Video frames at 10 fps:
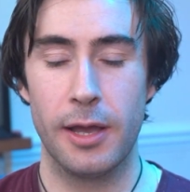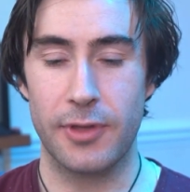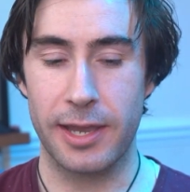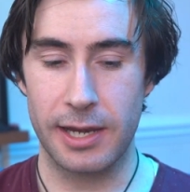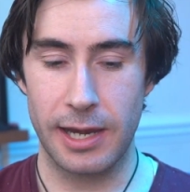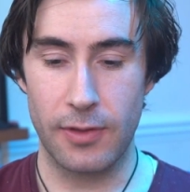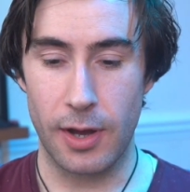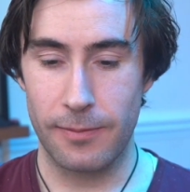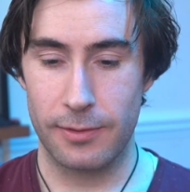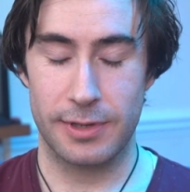they can
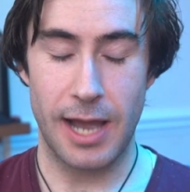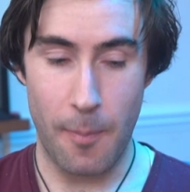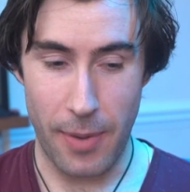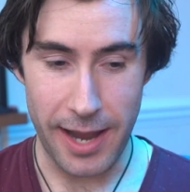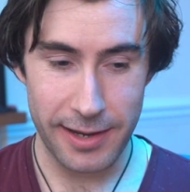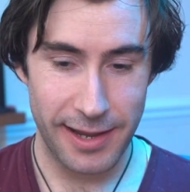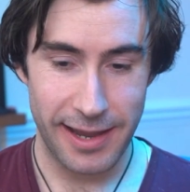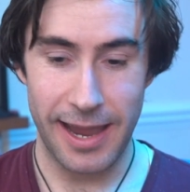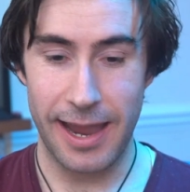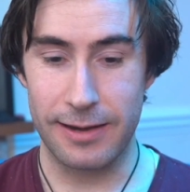either come back
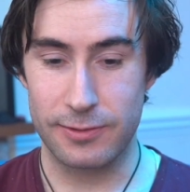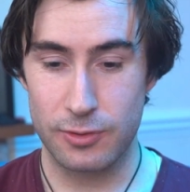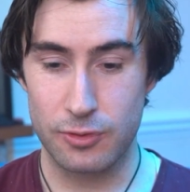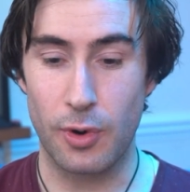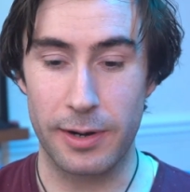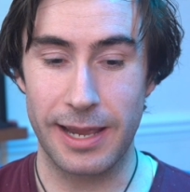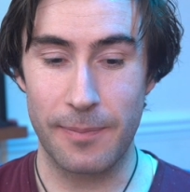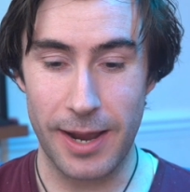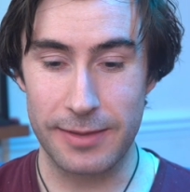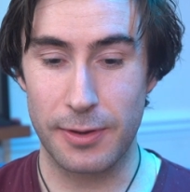and try and get
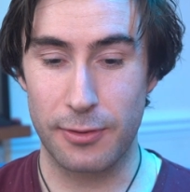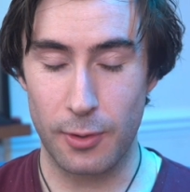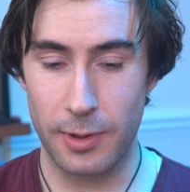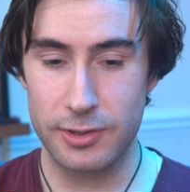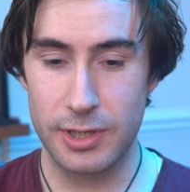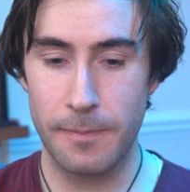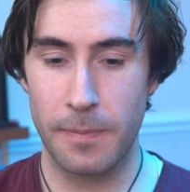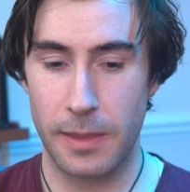back their soul energy.